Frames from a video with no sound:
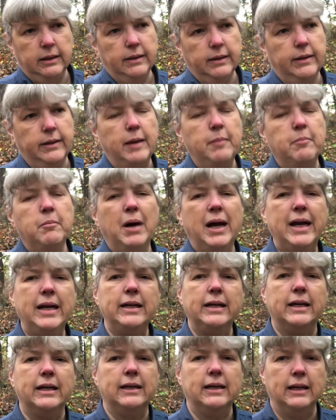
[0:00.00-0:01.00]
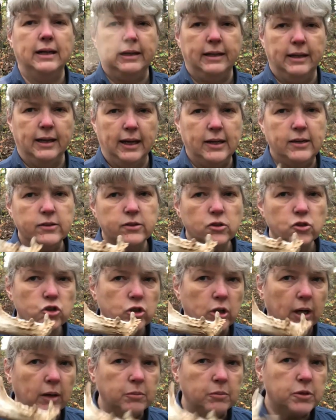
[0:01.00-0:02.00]
they might get a nice
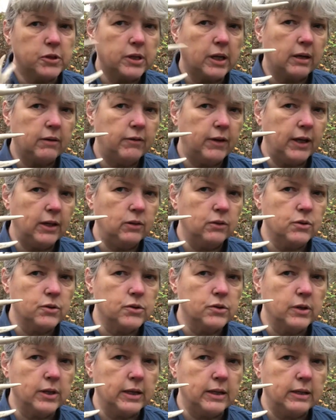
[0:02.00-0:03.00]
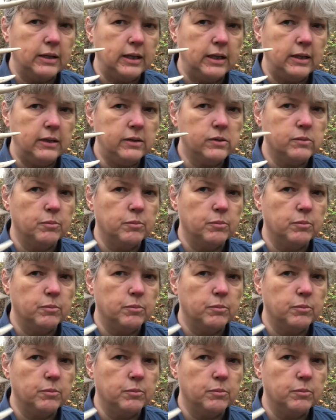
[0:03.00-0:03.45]
shaped set of antlers like these,